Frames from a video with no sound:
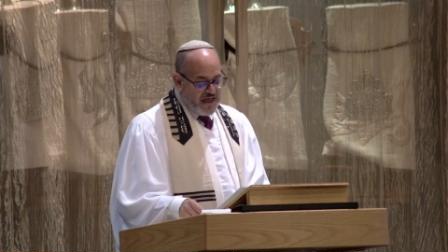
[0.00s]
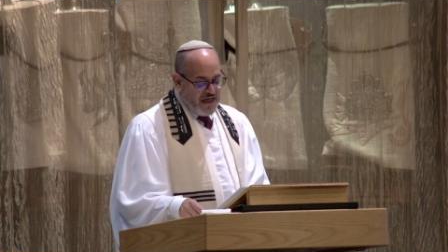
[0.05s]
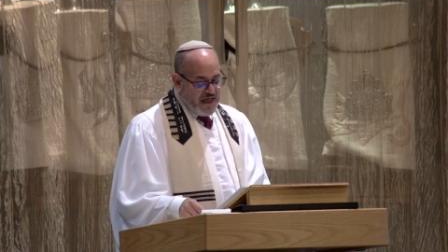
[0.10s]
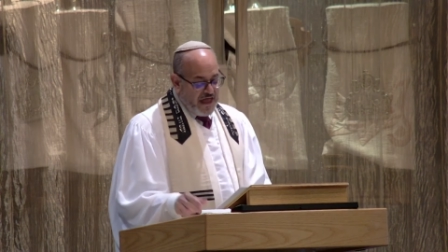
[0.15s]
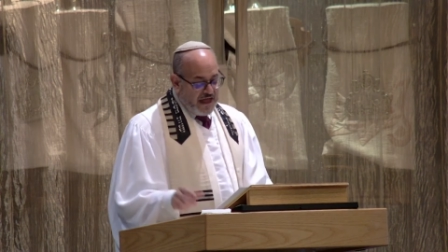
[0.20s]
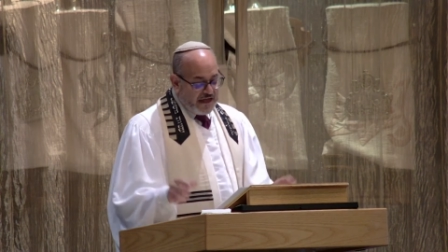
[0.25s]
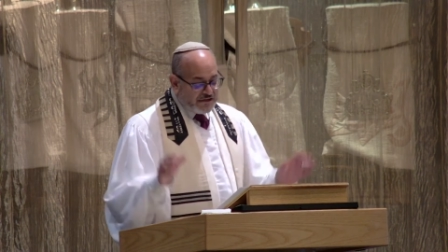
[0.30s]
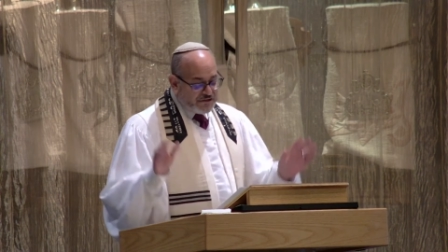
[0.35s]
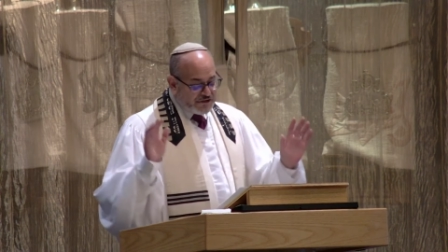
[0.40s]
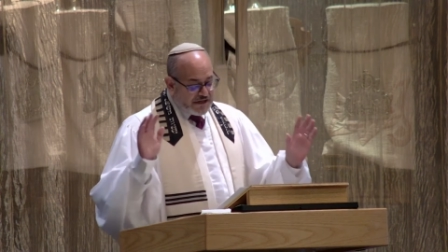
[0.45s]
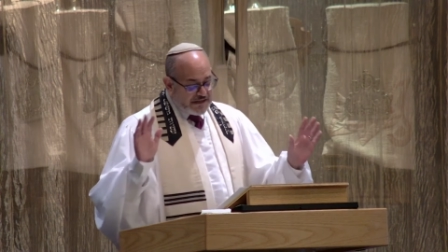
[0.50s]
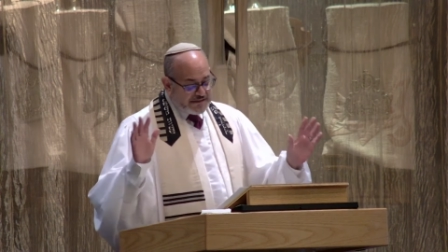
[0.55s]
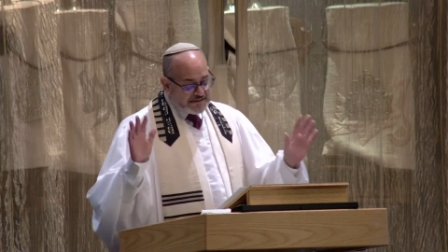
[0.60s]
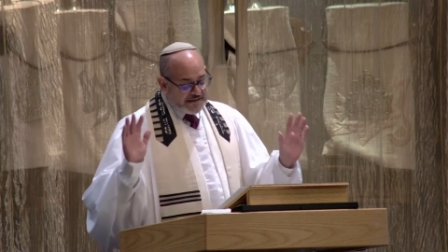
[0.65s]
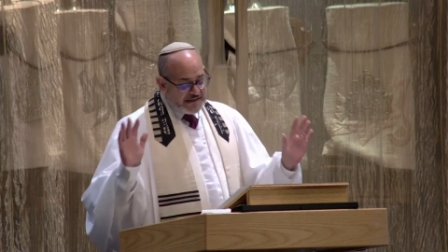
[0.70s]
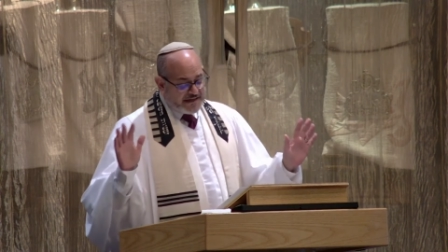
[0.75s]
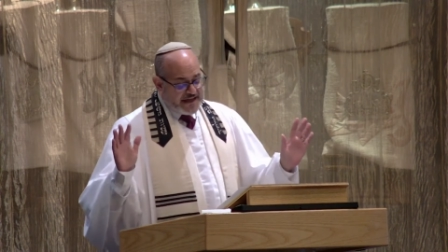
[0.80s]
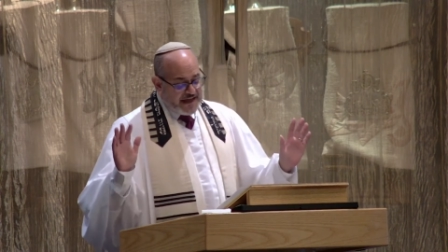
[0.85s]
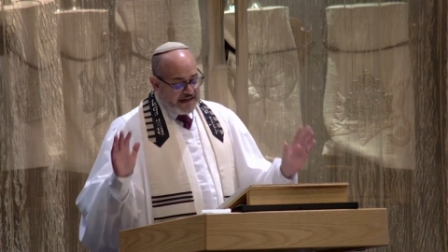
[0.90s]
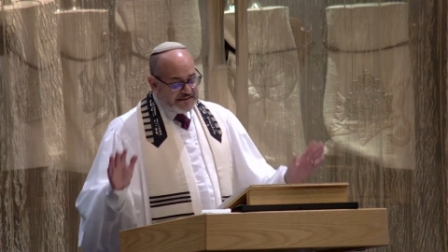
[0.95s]
And just
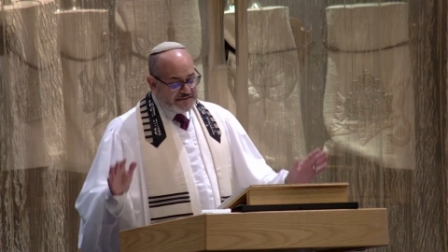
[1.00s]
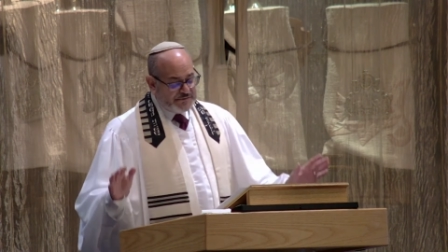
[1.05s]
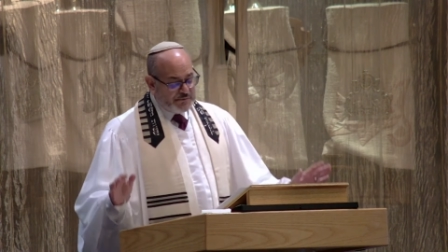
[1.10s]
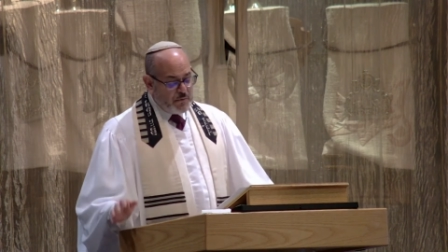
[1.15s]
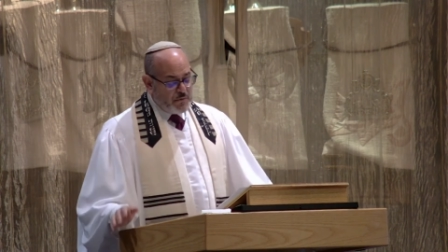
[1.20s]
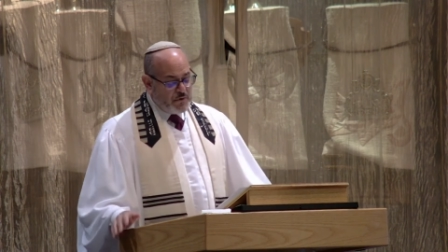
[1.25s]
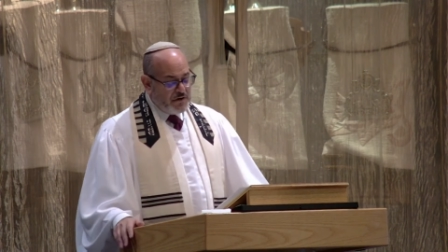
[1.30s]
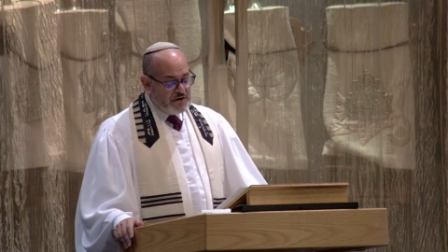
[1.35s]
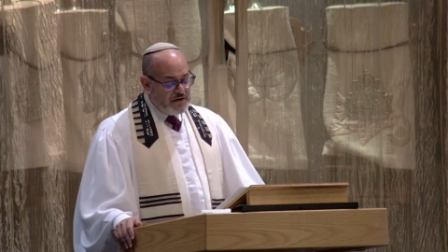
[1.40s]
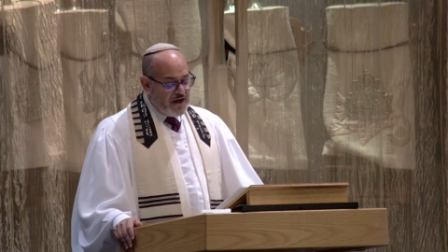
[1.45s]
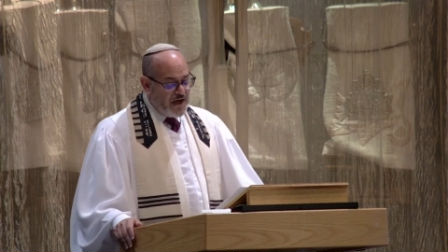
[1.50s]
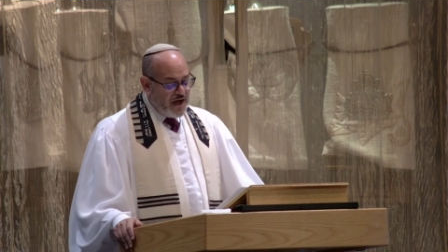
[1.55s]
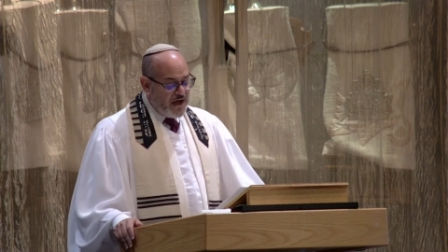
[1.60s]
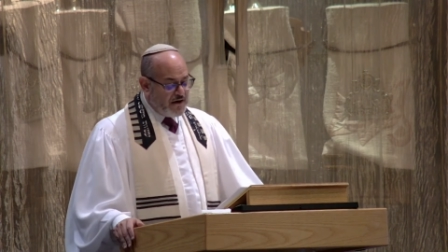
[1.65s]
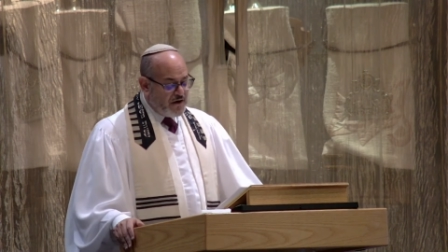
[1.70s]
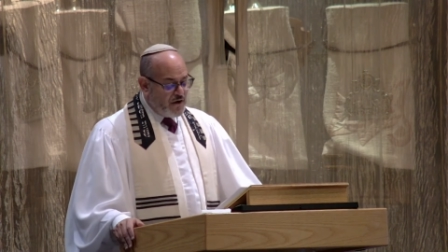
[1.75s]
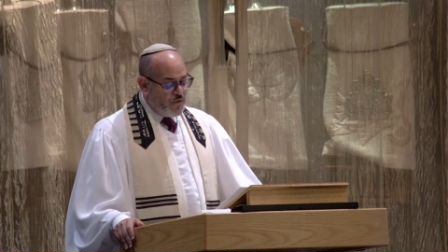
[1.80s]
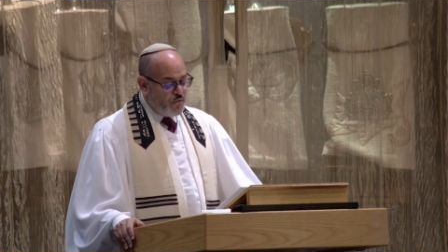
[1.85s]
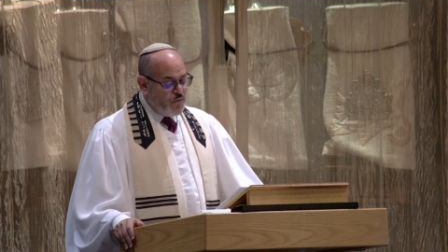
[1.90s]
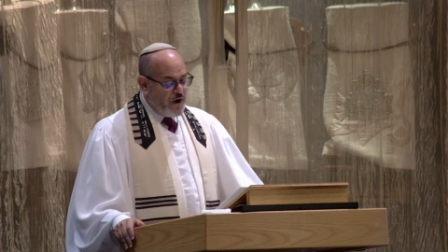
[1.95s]
in case we were
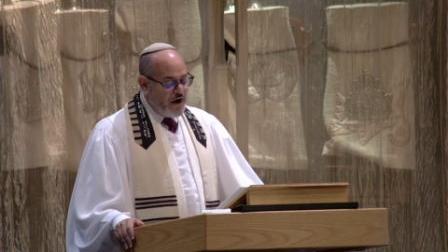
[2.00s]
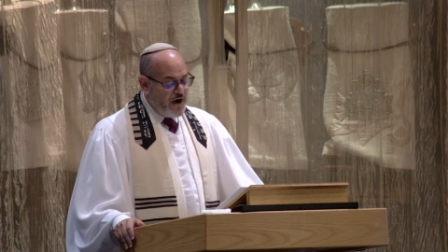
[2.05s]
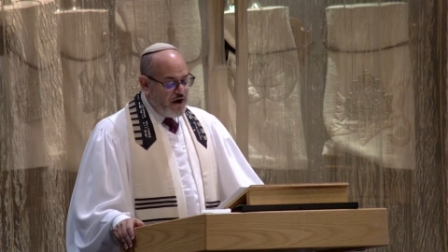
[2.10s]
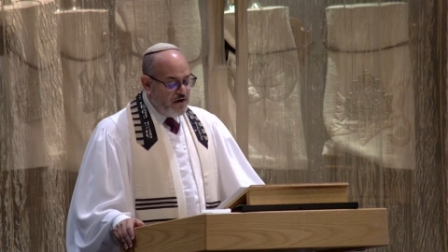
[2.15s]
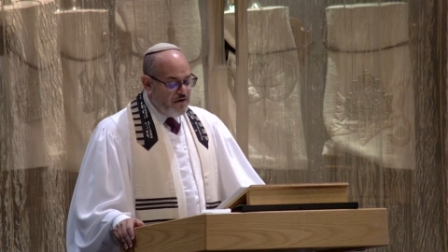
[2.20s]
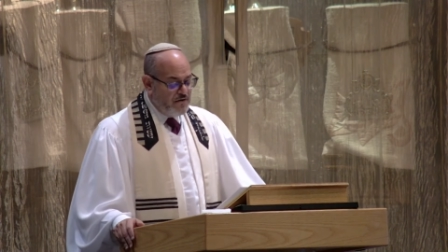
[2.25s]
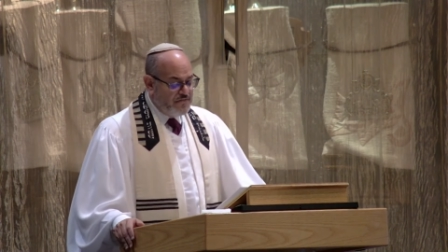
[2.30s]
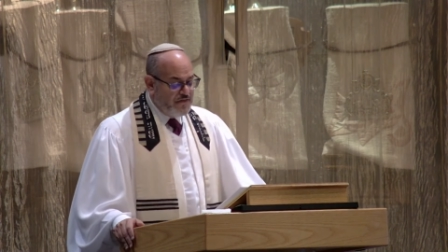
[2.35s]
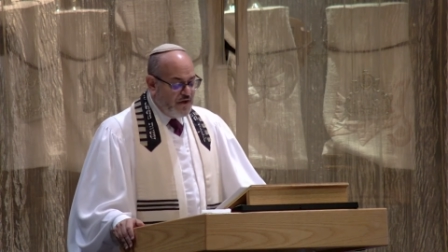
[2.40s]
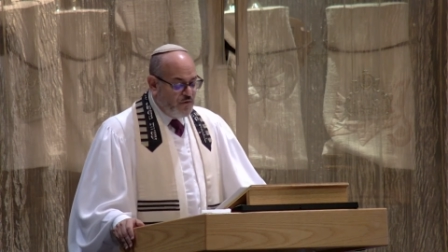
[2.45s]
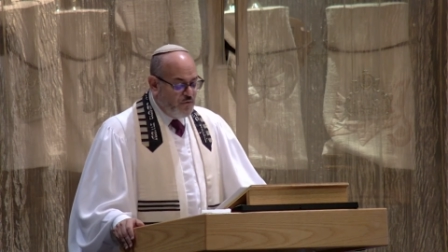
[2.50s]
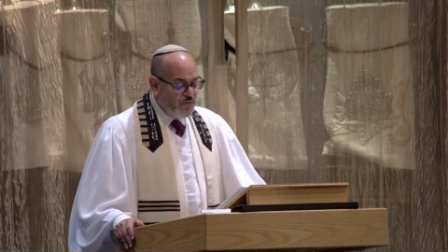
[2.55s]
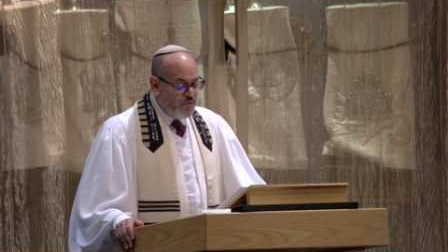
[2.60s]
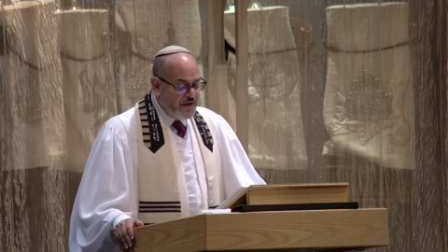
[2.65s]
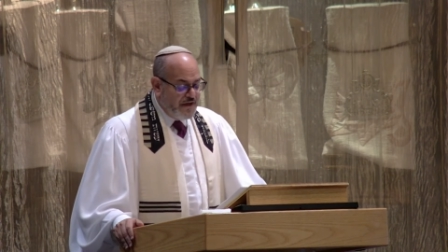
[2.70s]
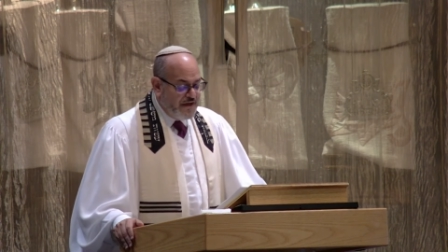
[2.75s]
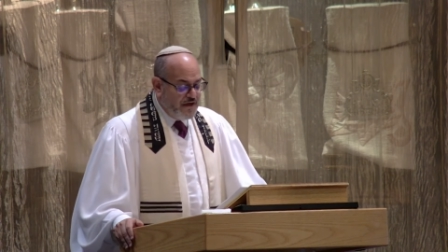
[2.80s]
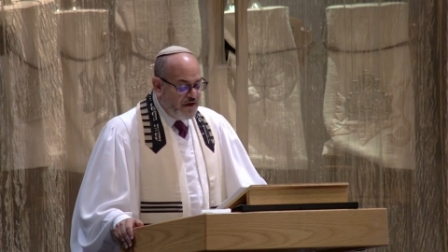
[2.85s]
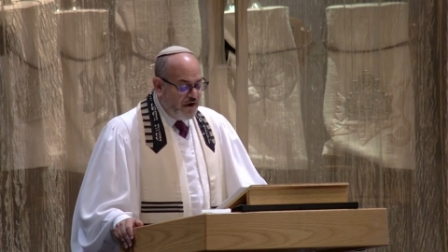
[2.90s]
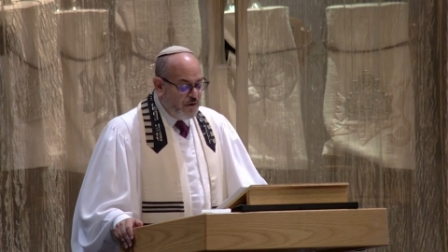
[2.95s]
not aware that
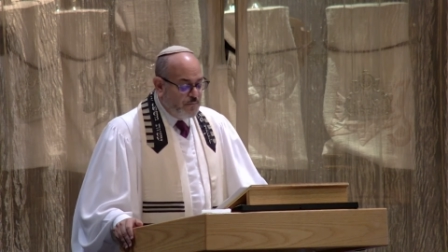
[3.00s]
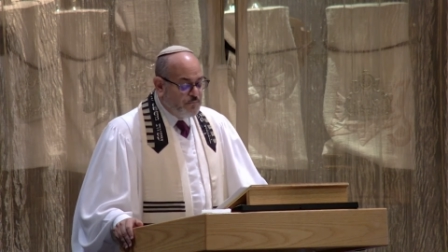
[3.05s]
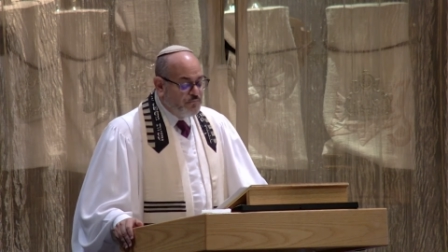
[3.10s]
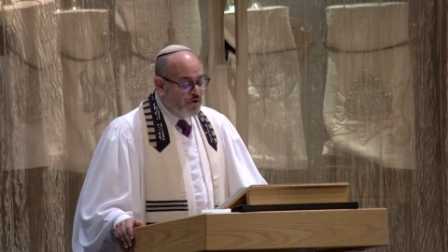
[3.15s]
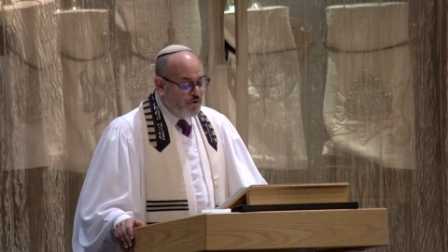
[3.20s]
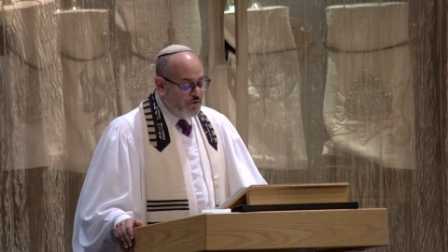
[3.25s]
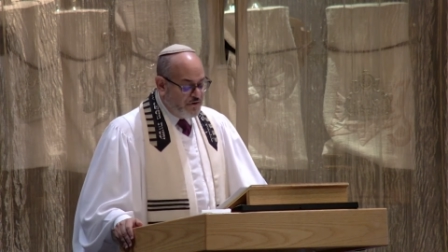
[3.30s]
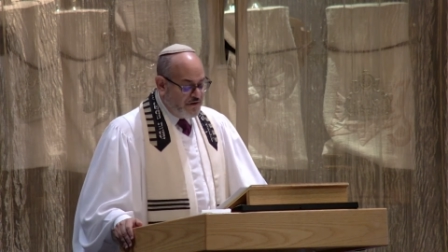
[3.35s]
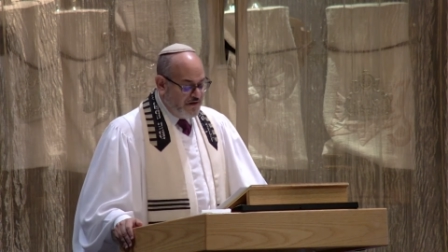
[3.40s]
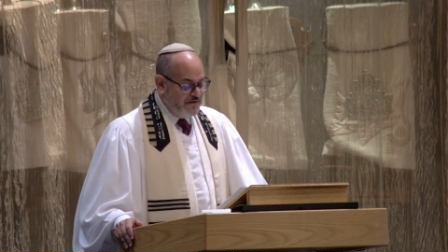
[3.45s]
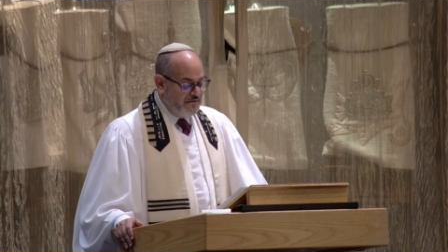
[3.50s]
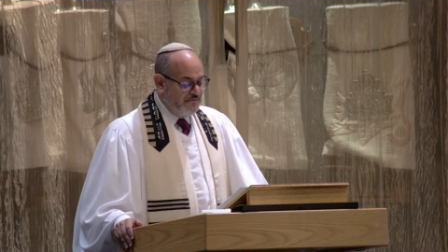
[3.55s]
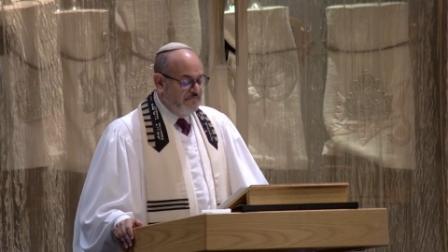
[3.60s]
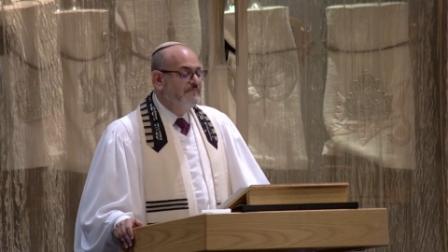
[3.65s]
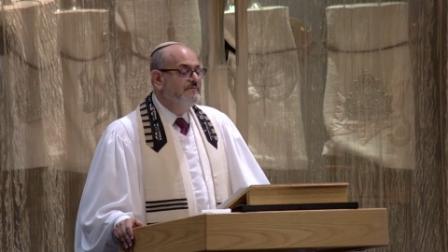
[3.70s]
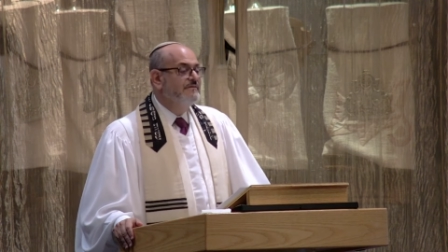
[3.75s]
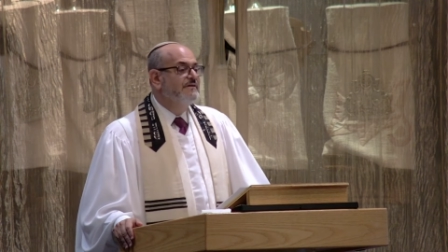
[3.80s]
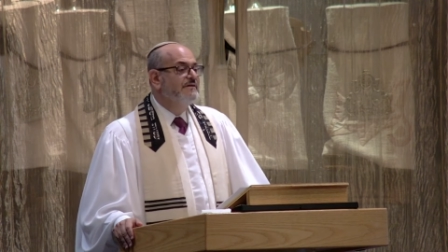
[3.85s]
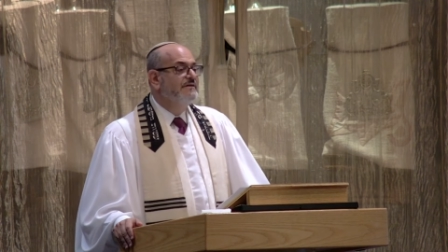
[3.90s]
we are broken,